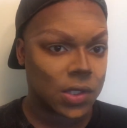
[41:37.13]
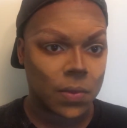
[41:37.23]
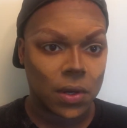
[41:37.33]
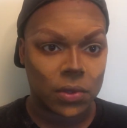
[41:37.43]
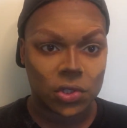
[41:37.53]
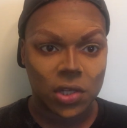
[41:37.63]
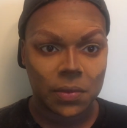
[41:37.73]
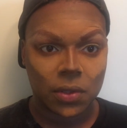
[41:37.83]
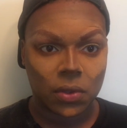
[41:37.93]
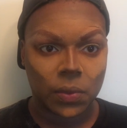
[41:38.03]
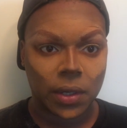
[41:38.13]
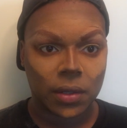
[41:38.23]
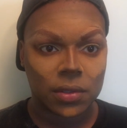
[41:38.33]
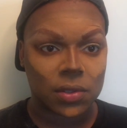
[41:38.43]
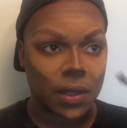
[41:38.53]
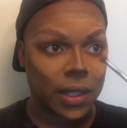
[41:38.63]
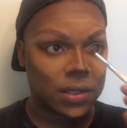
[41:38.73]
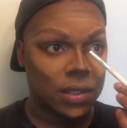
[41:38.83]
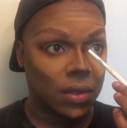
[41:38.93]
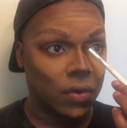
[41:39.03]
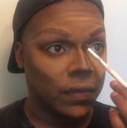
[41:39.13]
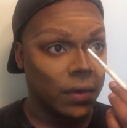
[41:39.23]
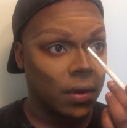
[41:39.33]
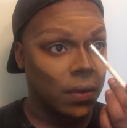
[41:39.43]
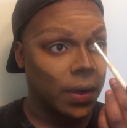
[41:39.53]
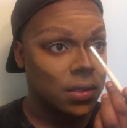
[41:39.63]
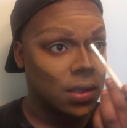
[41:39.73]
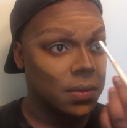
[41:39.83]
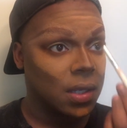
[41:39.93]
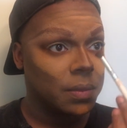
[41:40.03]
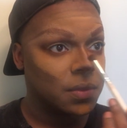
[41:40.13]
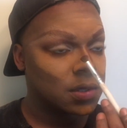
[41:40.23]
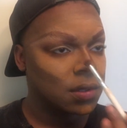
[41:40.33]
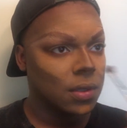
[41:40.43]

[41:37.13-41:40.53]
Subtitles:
So my nose is shaped a little weird, so I like to overcorrect sometimes.